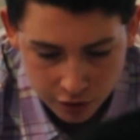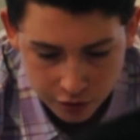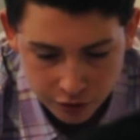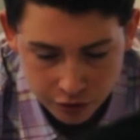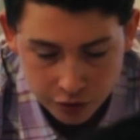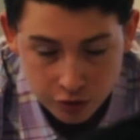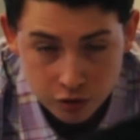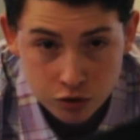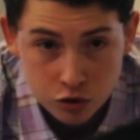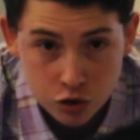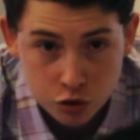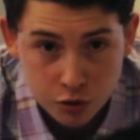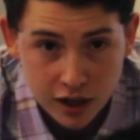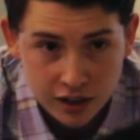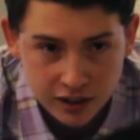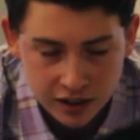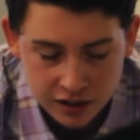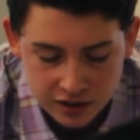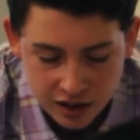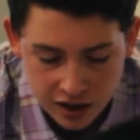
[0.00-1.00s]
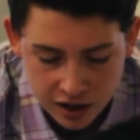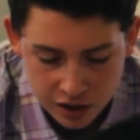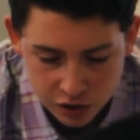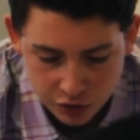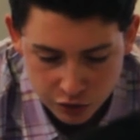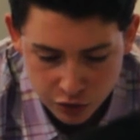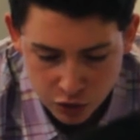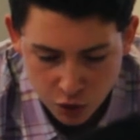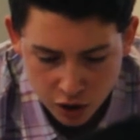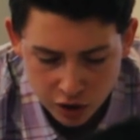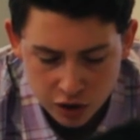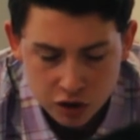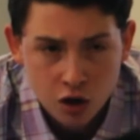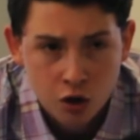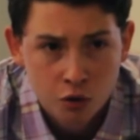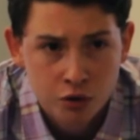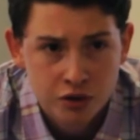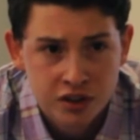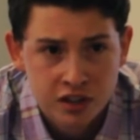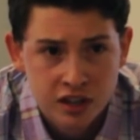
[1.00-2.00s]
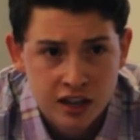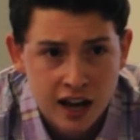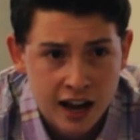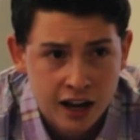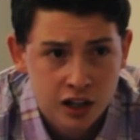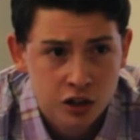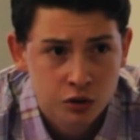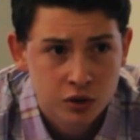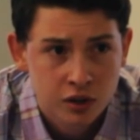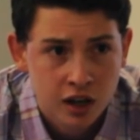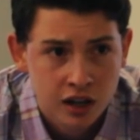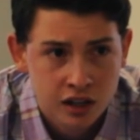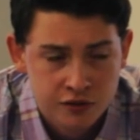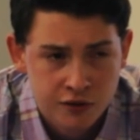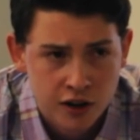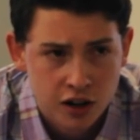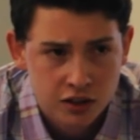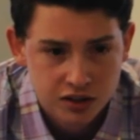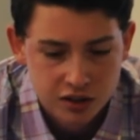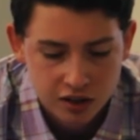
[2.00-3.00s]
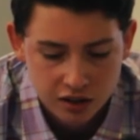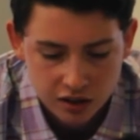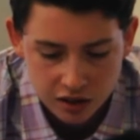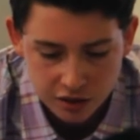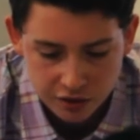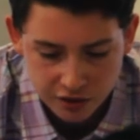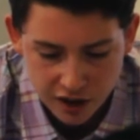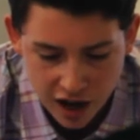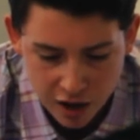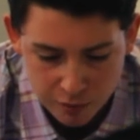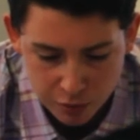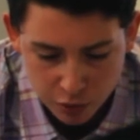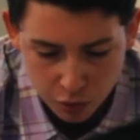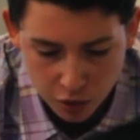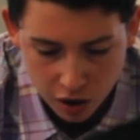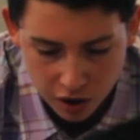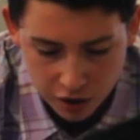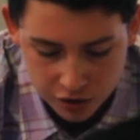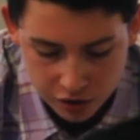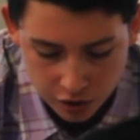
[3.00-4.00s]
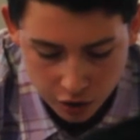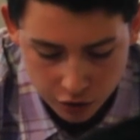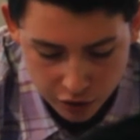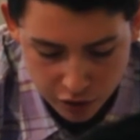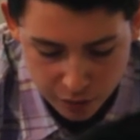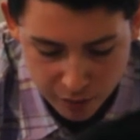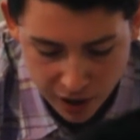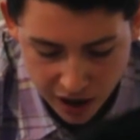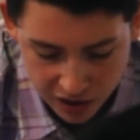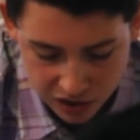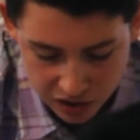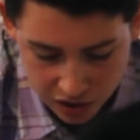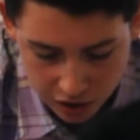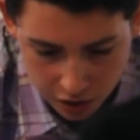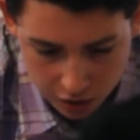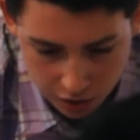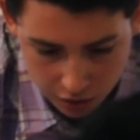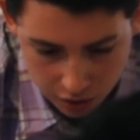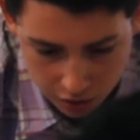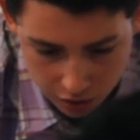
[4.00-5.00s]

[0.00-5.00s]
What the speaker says: of trailing days. So if you want to know what the annualized volatility of Apple was over the past year,